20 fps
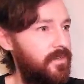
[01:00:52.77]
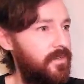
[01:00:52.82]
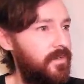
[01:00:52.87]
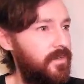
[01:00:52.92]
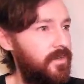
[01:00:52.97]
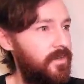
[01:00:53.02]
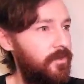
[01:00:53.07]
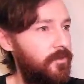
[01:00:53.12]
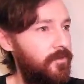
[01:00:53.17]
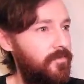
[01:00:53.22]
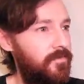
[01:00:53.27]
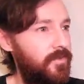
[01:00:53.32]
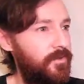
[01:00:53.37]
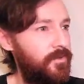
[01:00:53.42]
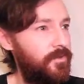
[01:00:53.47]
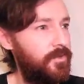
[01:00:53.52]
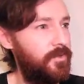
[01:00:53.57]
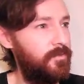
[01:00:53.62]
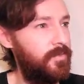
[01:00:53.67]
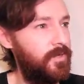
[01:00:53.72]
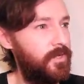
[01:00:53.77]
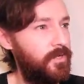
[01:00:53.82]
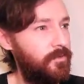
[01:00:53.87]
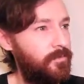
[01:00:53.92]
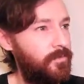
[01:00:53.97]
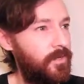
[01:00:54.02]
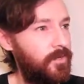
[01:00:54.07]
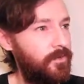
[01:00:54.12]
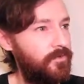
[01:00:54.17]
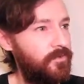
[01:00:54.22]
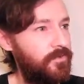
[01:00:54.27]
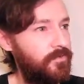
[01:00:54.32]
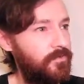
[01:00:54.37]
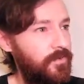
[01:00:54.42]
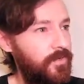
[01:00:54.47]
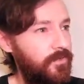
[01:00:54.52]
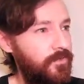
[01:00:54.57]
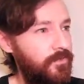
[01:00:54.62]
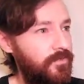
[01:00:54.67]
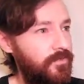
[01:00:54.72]
And hopefully we can build Bolton
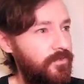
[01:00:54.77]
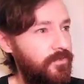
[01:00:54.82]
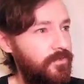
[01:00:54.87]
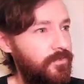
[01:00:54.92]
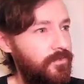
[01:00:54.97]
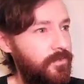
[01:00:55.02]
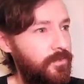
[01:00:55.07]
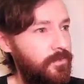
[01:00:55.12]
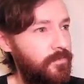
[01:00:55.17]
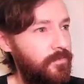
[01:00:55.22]
real soon.